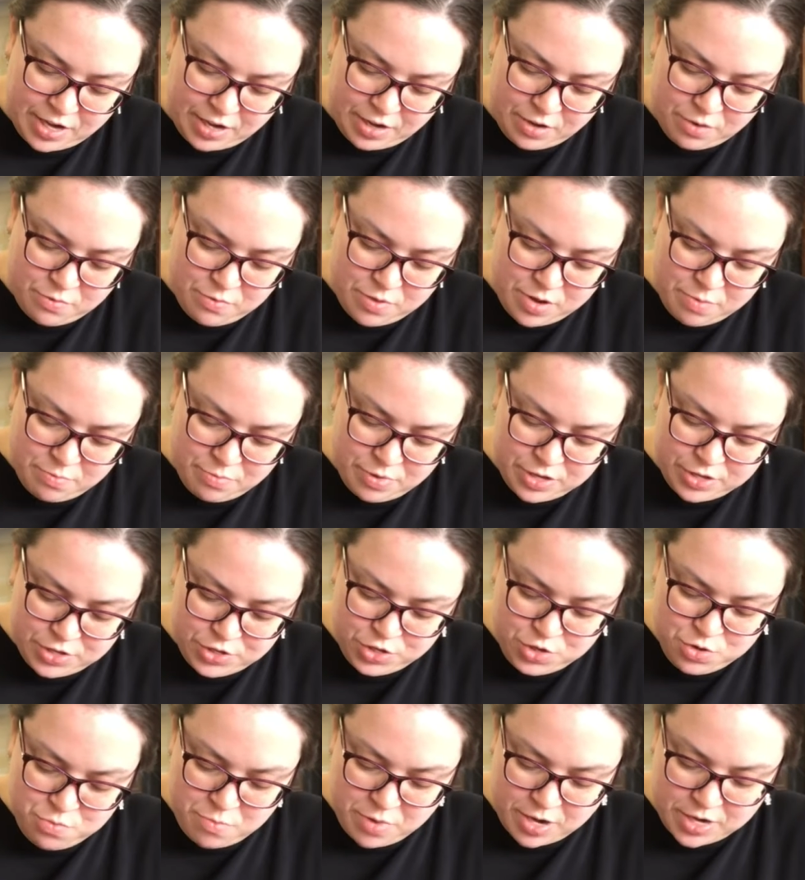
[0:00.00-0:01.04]
You don't want to put
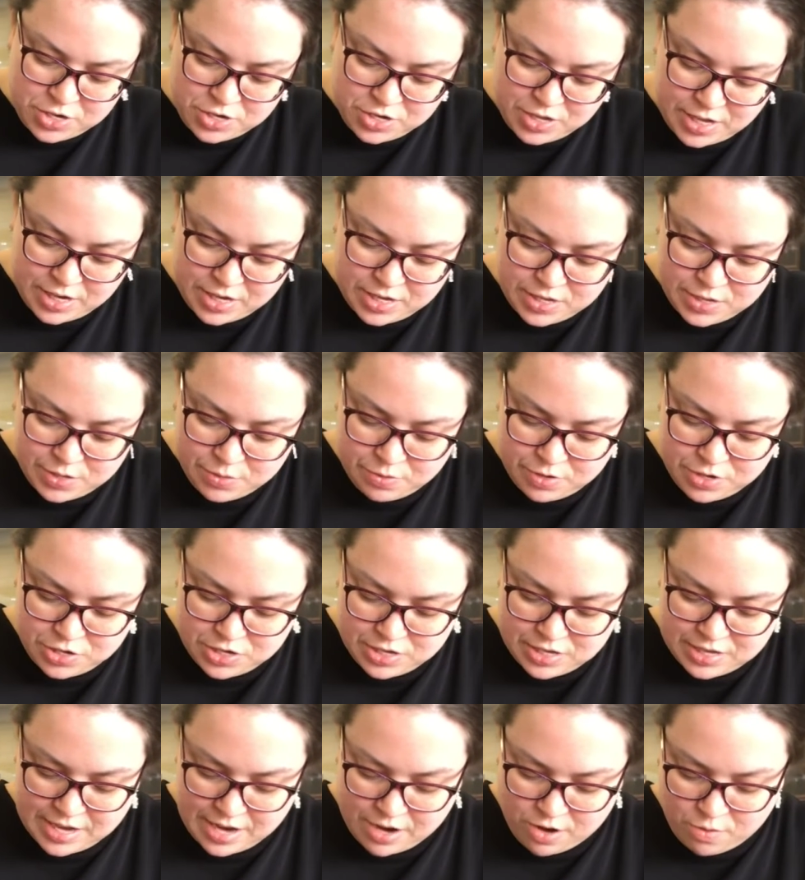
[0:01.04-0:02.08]
too much that it
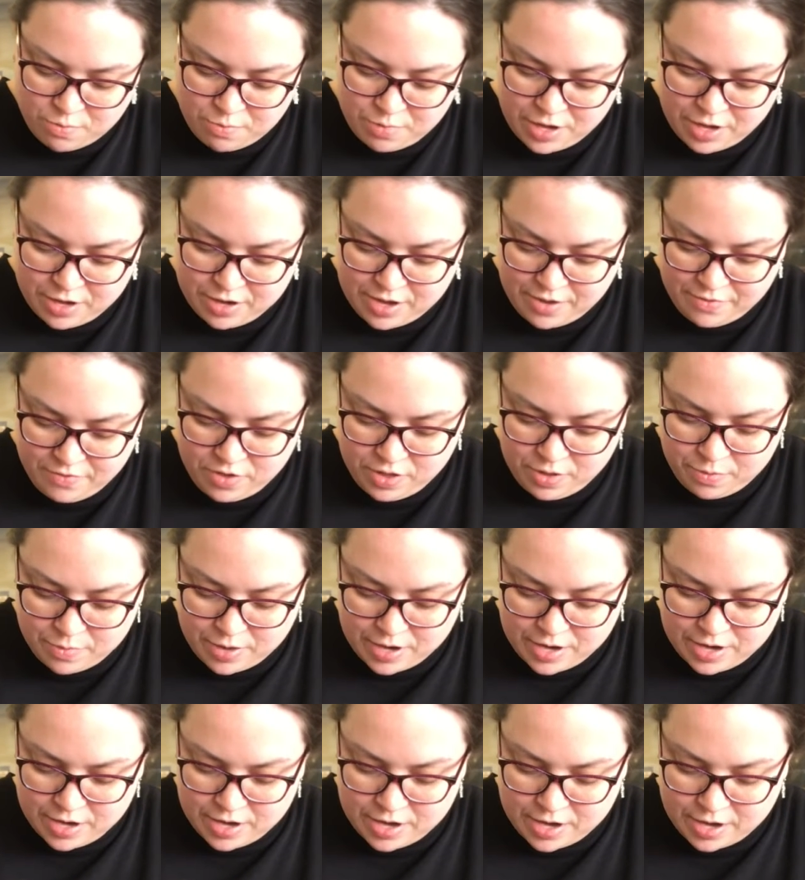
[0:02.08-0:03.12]
squishes out, but you definitely want
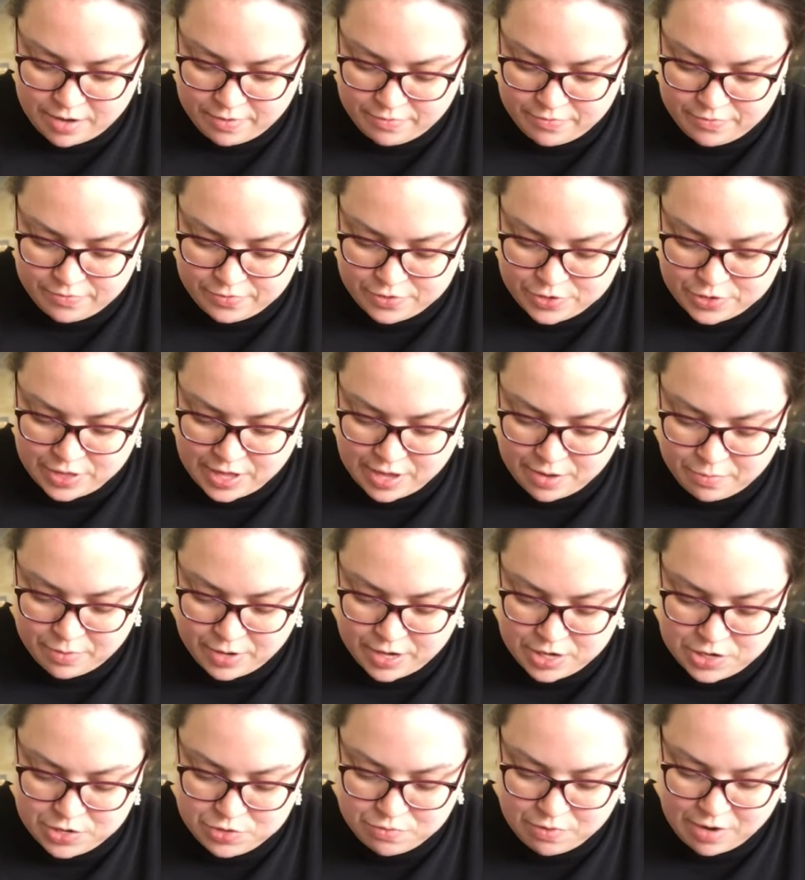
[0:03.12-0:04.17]
enough so that when
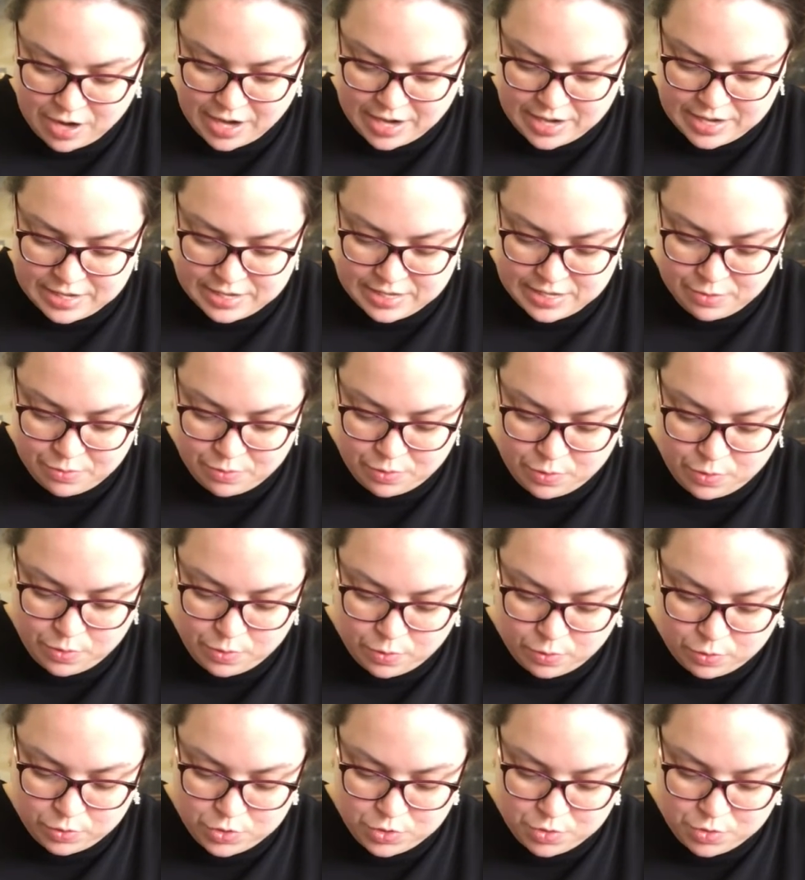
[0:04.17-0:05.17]
it dries, it will hold your